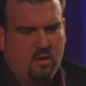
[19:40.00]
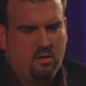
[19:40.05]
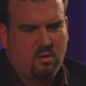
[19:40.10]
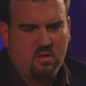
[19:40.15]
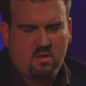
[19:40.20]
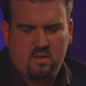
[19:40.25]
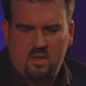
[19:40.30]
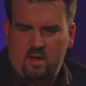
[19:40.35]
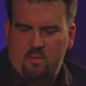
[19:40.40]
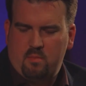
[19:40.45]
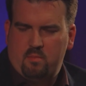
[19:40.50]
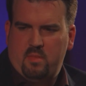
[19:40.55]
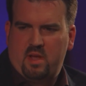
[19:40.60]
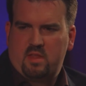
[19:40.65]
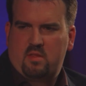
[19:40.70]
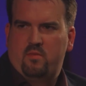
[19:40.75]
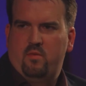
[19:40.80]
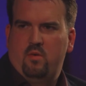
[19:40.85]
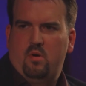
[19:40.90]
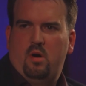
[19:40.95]
Does that
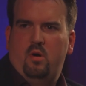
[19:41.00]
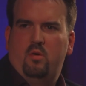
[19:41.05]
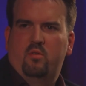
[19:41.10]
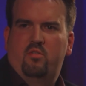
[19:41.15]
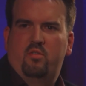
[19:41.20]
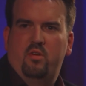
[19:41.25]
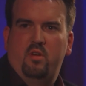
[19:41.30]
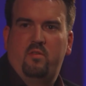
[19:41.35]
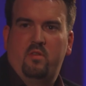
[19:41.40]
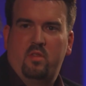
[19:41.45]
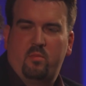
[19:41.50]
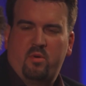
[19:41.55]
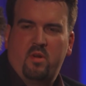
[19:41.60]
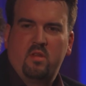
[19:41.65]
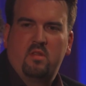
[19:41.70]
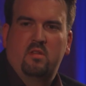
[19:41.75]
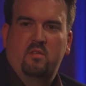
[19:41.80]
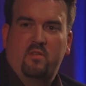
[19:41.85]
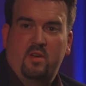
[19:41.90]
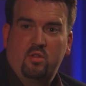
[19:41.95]
metaphor hold true for the
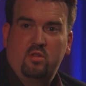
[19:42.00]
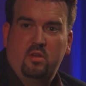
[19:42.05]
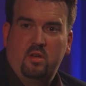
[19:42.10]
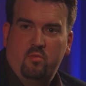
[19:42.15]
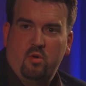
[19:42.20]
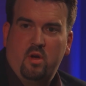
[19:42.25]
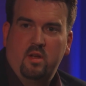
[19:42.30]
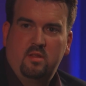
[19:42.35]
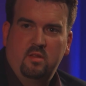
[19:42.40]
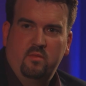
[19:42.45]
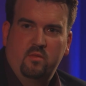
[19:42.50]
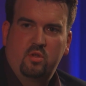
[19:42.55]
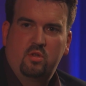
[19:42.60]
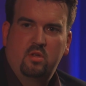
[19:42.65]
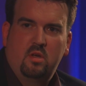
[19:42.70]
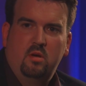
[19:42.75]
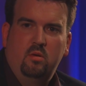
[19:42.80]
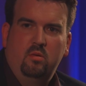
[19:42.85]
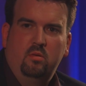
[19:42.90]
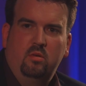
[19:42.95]
process of actually writing the
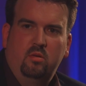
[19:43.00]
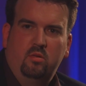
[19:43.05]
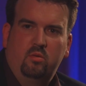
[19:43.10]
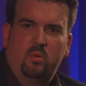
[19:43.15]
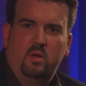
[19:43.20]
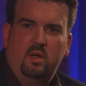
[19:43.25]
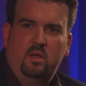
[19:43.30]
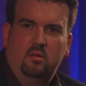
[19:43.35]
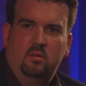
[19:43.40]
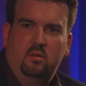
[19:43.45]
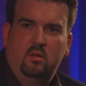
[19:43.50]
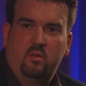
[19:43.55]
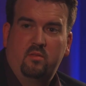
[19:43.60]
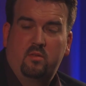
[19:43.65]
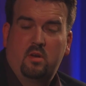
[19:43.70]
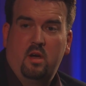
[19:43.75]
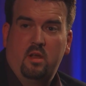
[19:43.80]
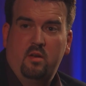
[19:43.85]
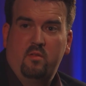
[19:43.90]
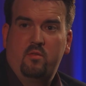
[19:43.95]
show as well? Of
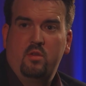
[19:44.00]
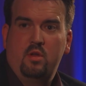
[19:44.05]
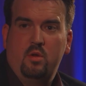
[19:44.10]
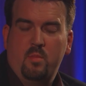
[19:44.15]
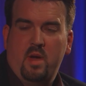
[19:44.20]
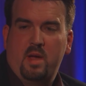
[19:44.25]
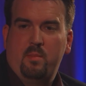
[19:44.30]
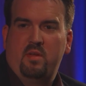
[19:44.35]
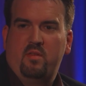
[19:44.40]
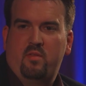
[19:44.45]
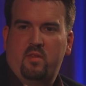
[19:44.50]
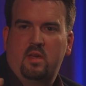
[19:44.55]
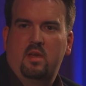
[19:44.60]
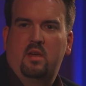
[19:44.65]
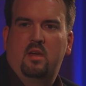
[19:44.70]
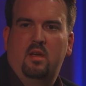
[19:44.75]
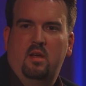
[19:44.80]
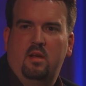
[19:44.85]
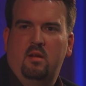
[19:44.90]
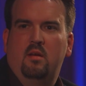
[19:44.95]
kind of, you may be
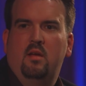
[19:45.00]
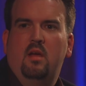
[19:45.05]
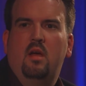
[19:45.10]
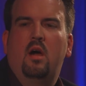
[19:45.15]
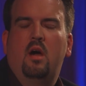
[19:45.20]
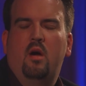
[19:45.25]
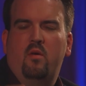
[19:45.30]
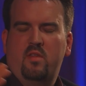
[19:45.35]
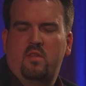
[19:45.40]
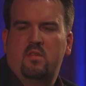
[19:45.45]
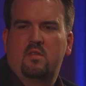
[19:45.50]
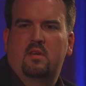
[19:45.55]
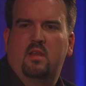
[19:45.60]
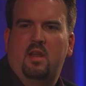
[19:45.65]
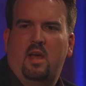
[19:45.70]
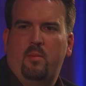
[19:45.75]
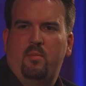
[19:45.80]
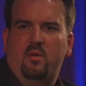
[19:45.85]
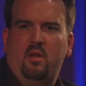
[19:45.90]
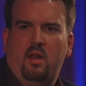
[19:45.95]
thinking, oh, this is going
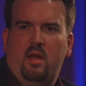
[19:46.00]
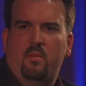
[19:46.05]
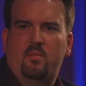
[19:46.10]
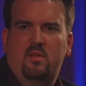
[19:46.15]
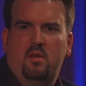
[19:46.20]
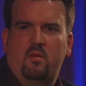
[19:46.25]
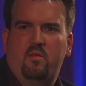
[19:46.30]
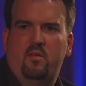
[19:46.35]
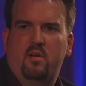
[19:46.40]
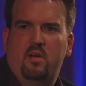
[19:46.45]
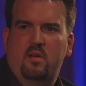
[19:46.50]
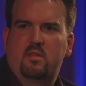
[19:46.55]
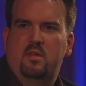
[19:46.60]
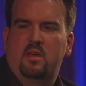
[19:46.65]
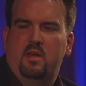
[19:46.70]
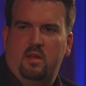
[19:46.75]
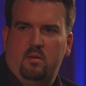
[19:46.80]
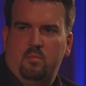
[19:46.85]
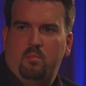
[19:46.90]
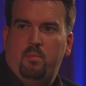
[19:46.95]
to happen in episode
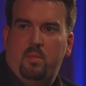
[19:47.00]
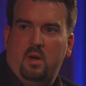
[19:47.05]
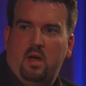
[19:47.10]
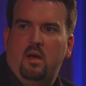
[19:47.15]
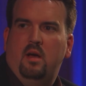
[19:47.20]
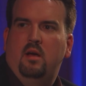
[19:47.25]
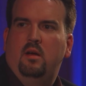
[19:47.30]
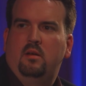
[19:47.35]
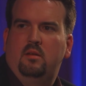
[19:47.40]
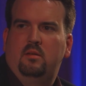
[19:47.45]
13, but